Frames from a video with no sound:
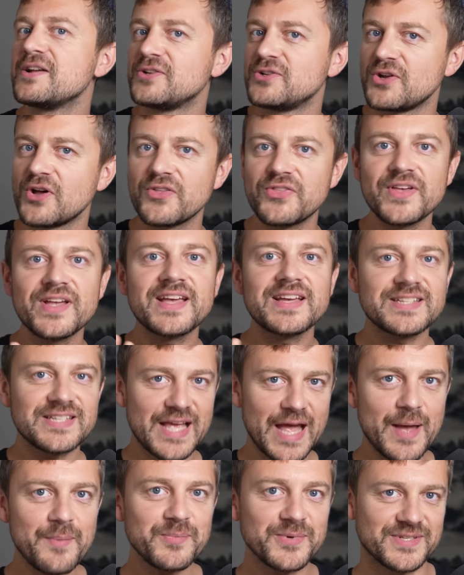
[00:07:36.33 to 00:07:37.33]
Nothing has
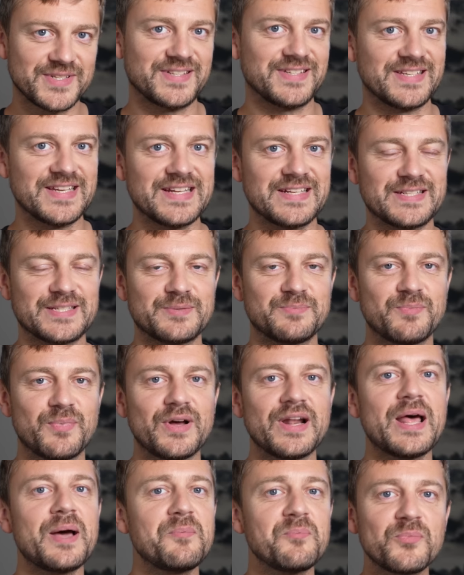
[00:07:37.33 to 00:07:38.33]
happened since,
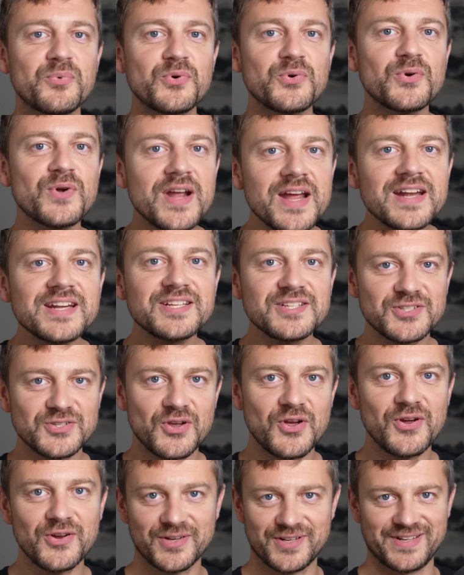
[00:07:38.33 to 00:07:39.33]
but I'm pretty
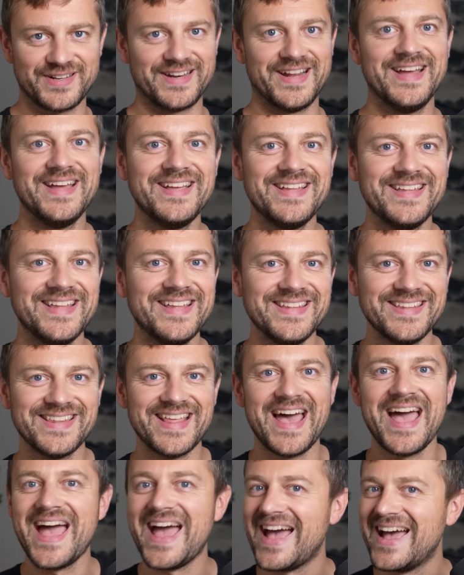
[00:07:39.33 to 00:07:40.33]
certain
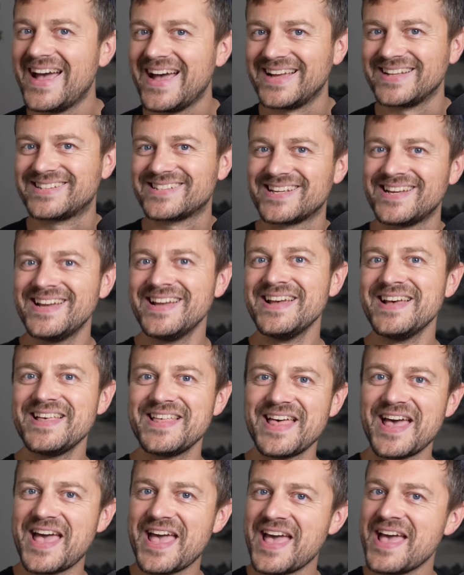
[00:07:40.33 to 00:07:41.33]

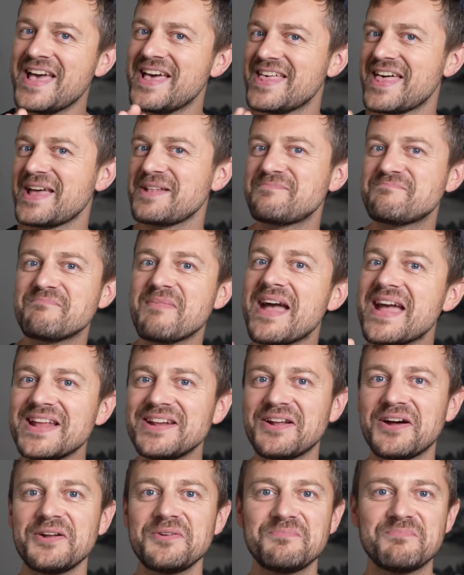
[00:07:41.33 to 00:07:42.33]
that may
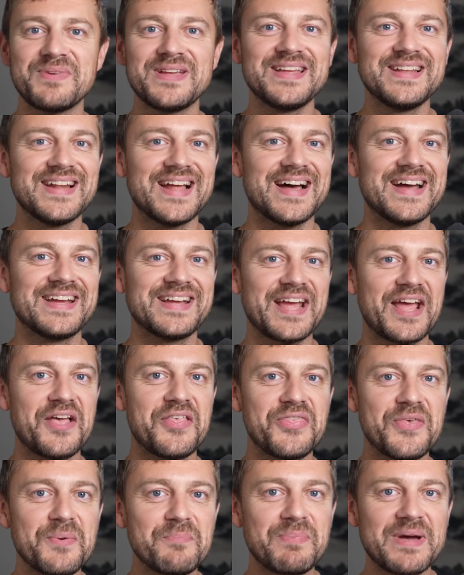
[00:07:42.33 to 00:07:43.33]
not be like
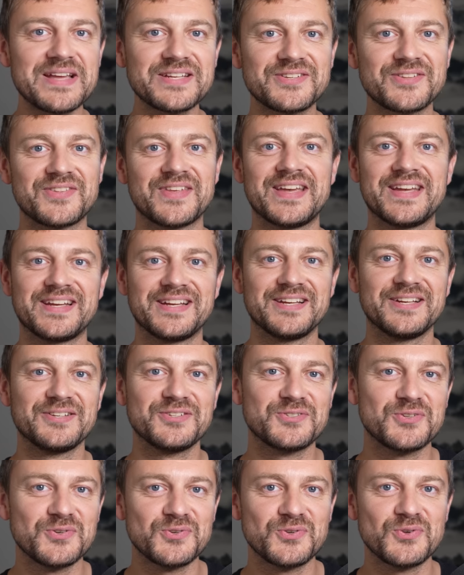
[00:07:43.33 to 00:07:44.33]
the best
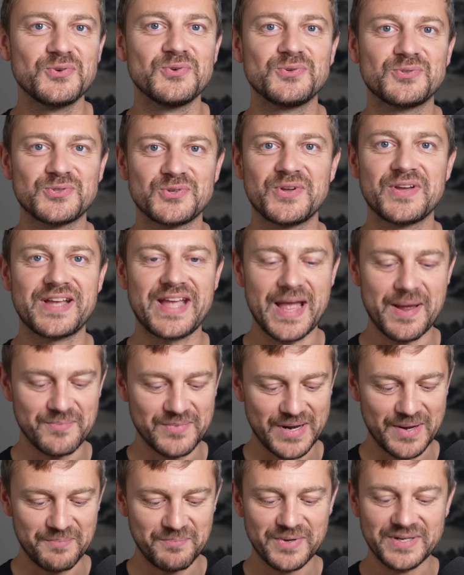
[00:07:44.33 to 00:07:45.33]
thing to do to your
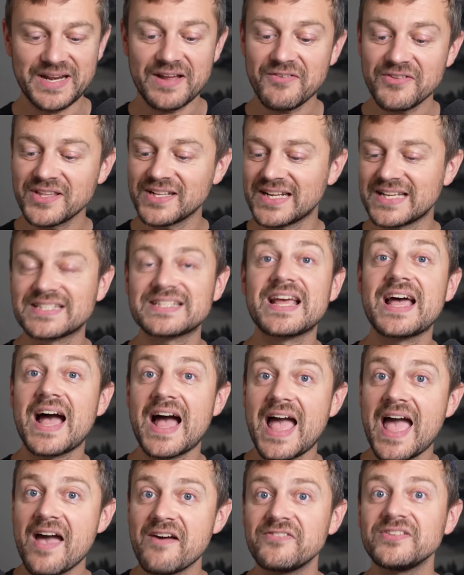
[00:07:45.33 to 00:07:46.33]
camera. But nevertheless,
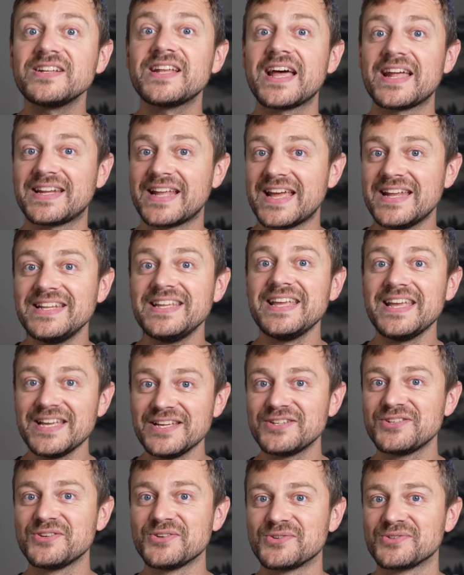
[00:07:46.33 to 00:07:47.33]
I haven't had any
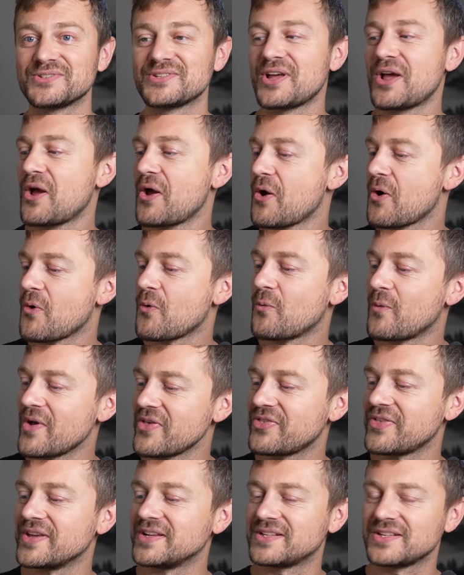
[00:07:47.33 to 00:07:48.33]
issues
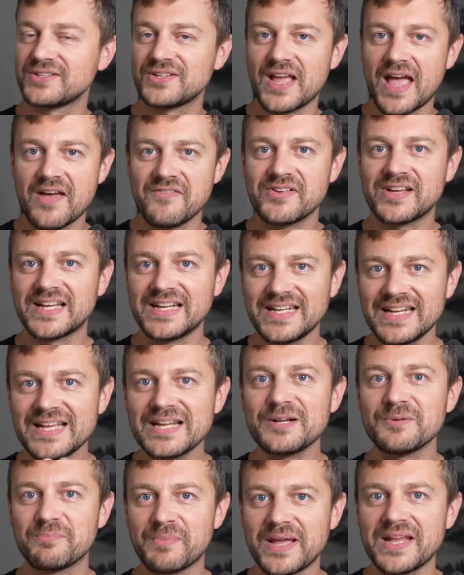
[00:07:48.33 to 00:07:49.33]
with it having a
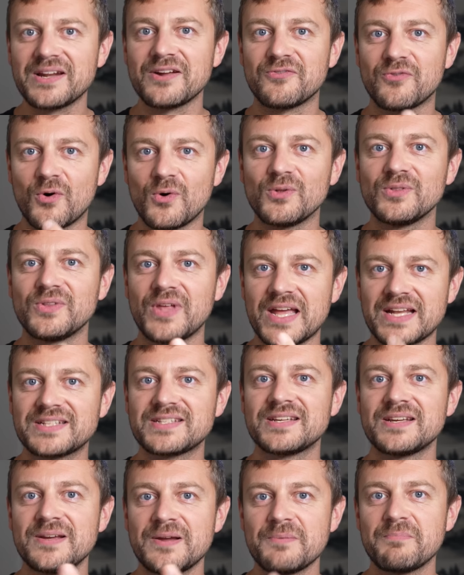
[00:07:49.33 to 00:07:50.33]
little bit of all
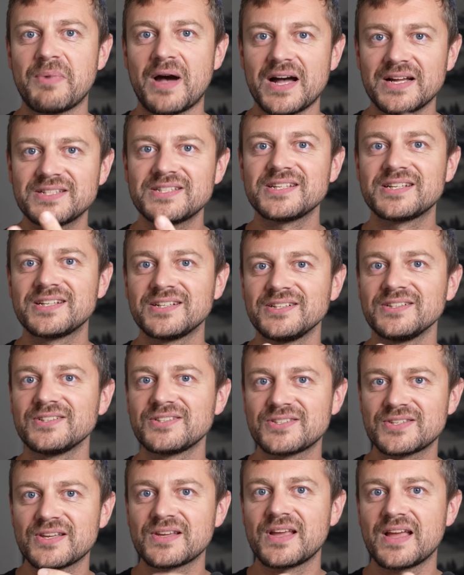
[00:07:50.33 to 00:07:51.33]
that
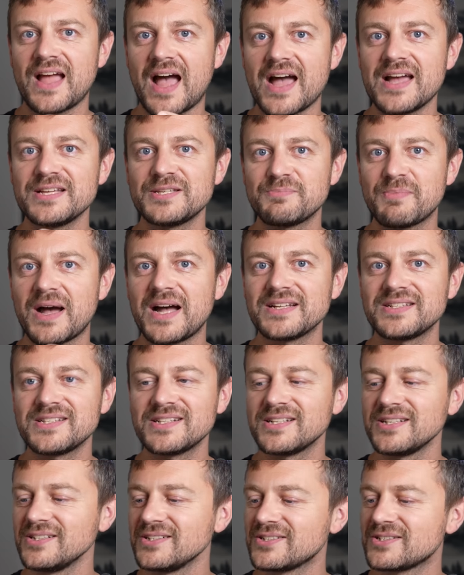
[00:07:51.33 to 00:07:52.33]
particles, ice
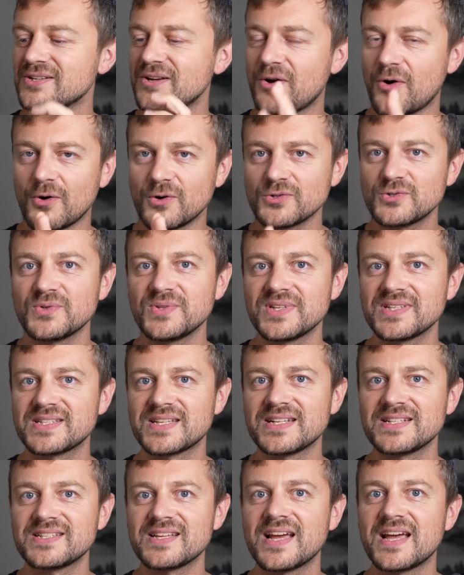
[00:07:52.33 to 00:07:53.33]
particles onto the
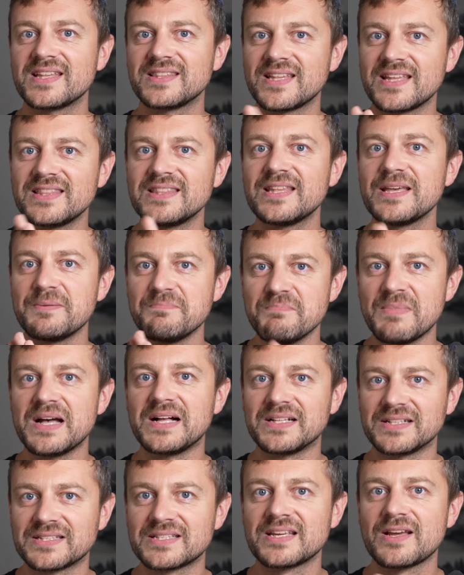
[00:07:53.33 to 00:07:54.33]
sensor, and then they
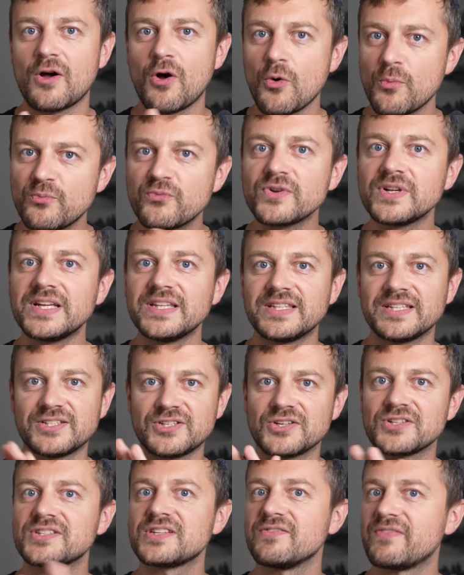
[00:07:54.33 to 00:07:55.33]
melt. Hopefully they
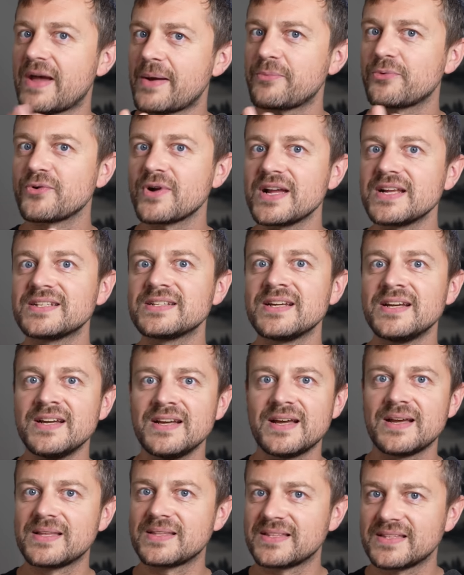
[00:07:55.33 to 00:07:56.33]
just evaporate.
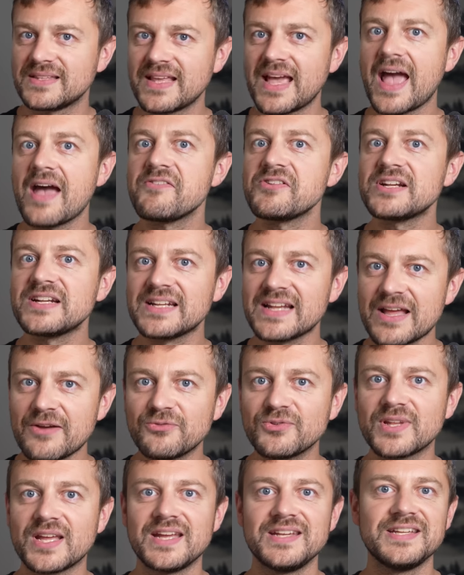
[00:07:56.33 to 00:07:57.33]
They haven't
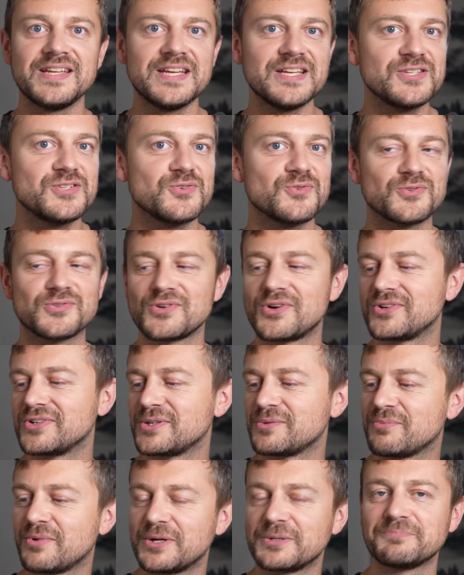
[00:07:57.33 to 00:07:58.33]
left any issues on
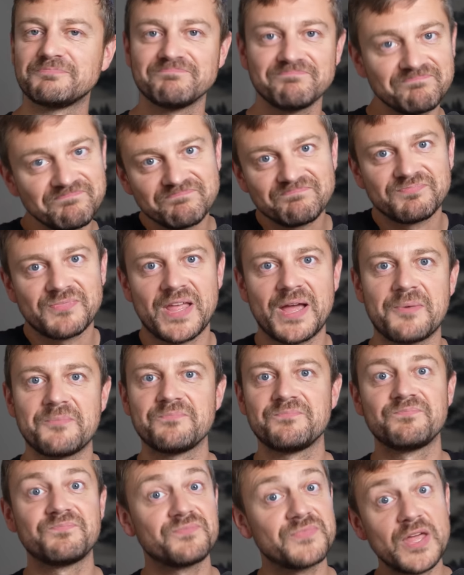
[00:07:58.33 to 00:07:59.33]
it, but yeah,
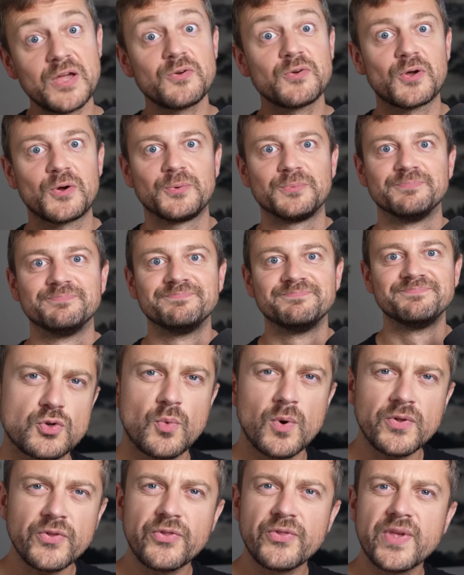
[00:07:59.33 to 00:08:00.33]
there you go. So
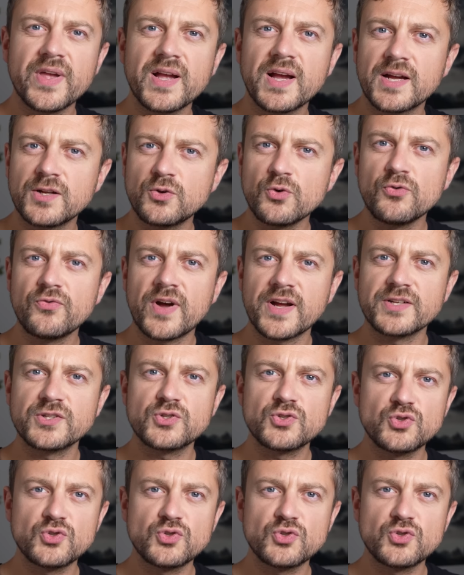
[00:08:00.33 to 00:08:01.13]
one thing I do find